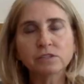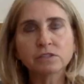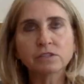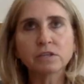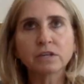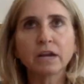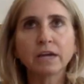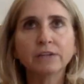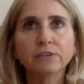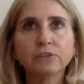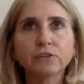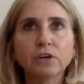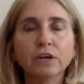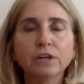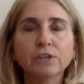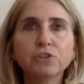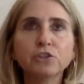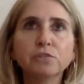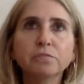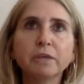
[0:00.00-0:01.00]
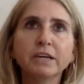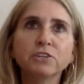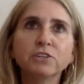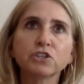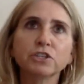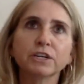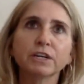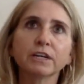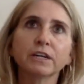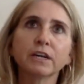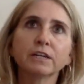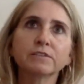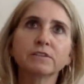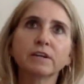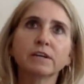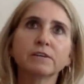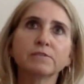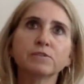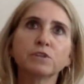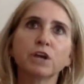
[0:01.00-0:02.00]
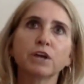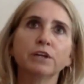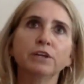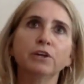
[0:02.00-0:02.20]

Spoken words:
this is, and I do mention it, and that sometimes,